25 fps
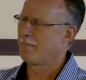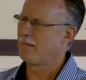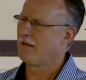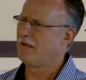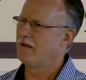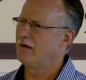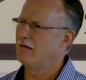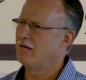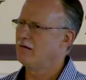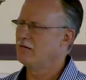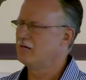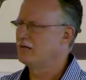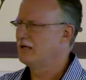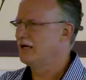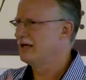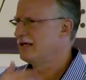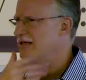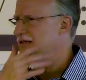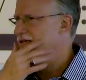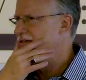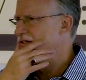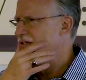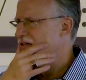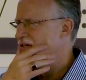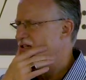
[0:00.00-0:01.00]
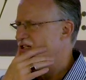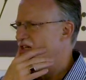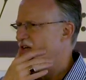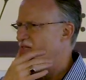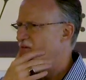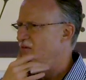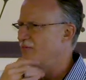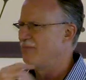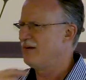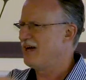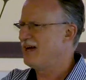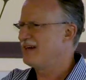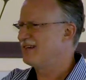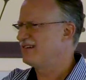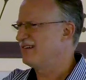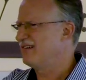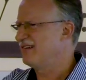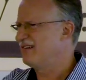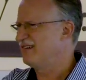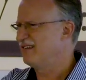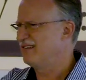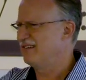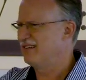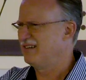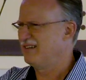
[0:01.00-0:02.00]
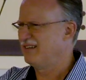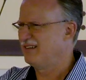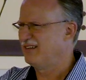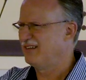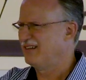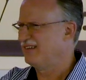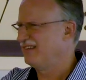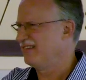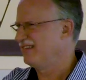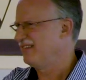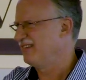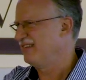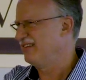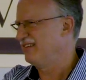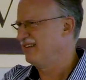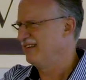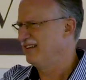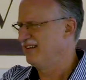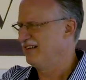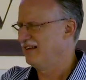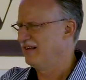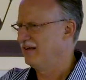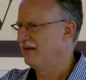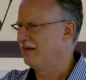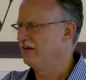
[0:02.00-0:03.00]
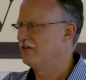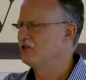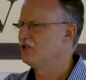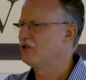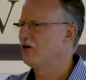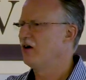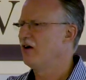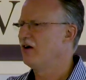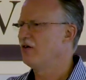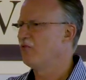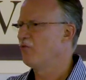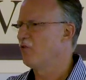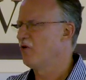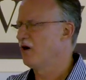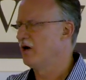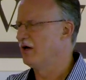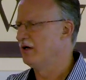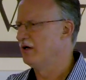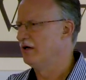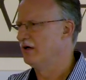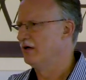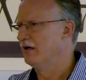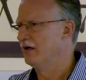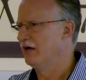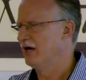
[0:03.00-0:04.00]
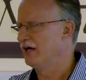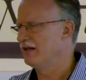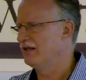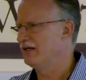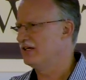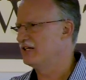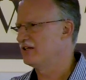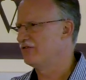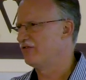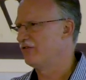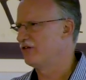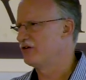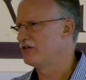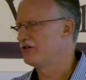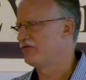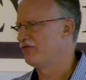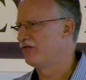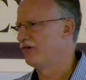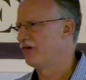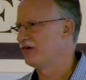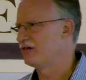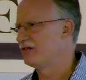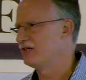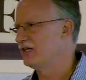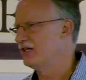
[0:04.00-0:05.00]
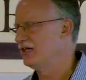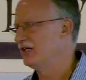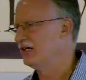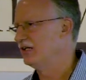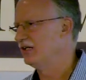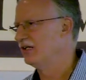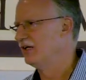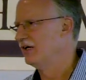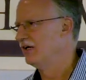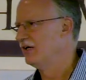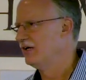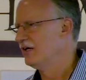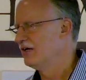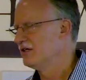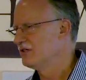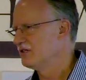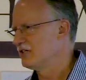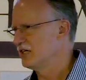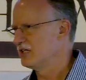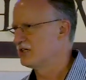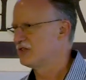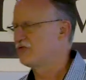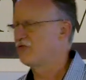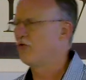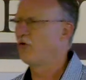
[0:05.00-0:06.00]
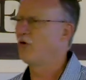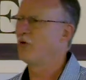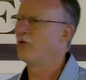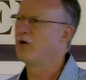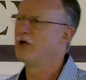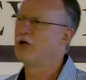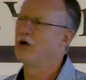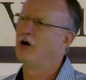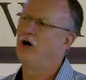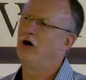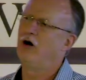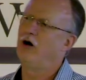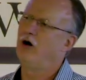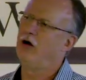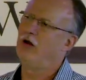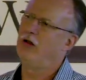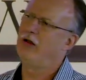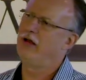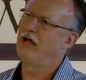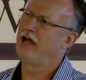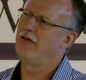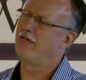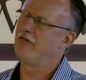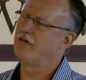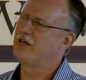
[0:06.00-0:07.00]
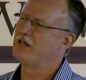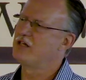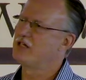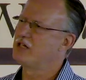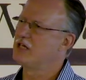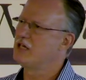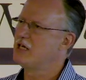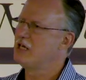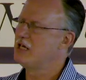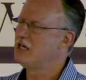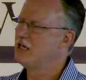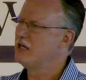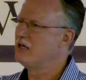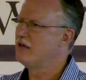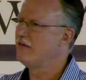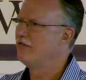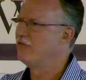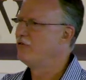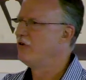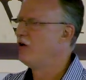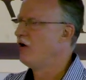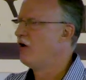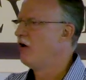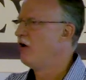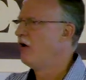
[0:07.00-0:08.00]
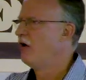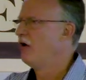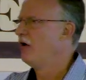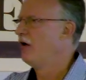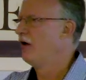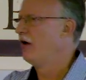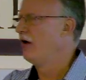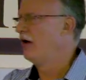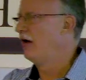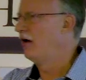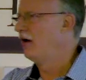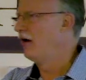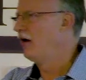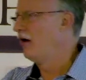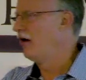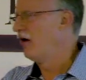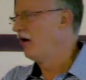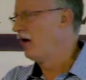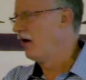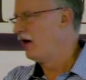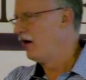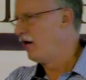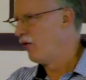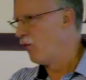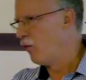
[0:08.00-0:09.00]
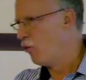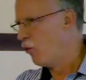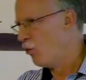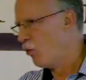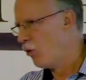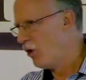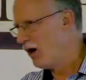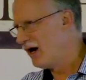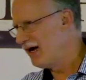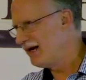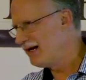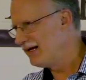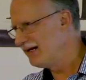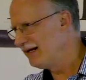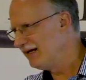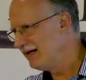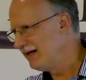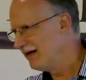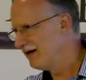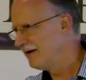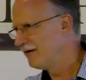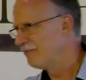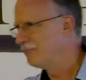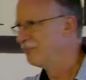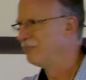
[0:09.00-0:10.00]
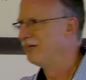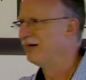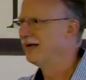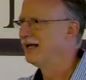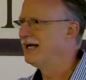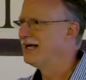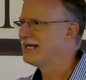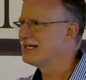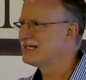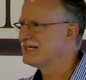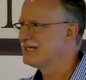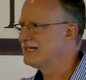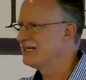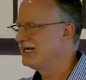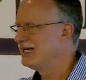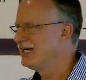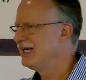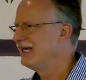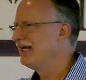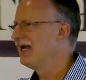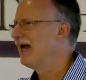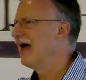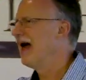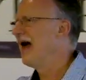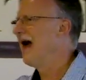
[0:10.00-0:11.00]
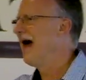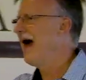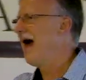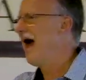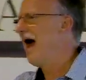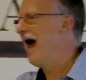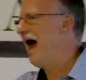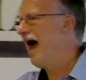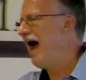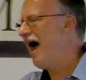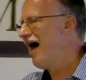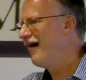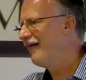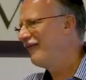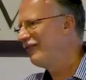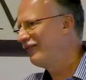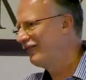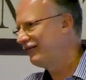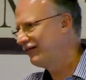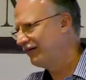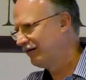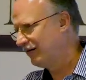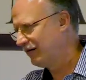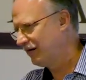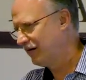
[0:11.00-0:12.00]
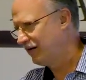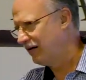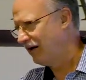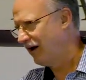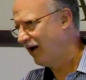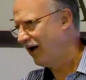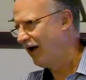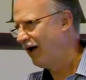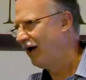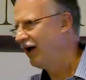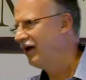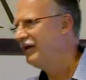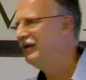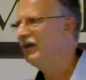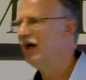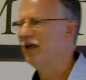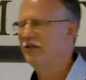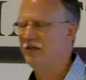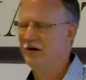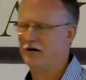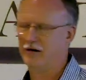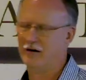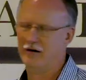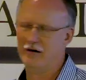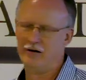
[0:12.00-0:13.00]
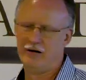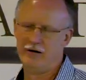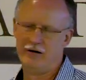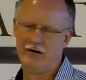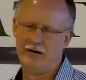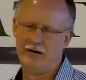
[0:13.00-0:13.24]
You know, uh, you say, but Pastor, John 1, I think it's verse 14, says, For we all have received one blessing after another.